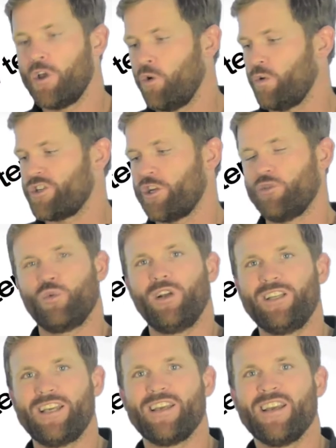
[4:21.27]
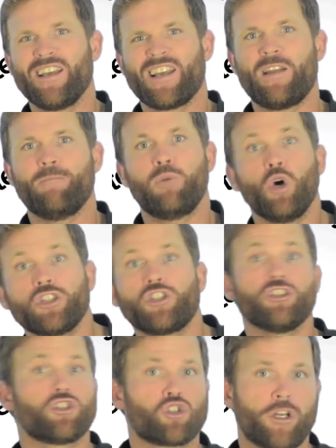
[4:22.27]
which can really kind of push
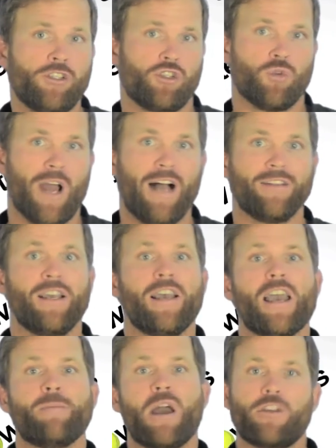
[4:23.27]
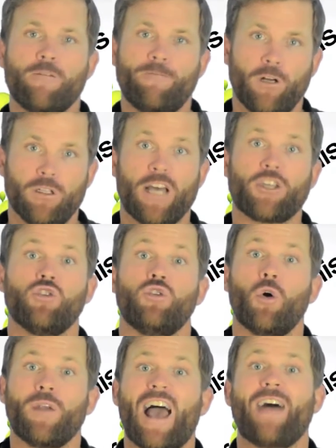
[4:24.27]
your strings around and make you feel like you
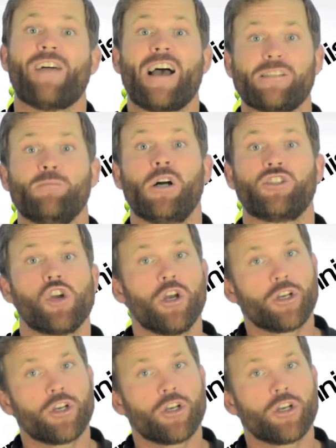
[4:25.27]
don't have as much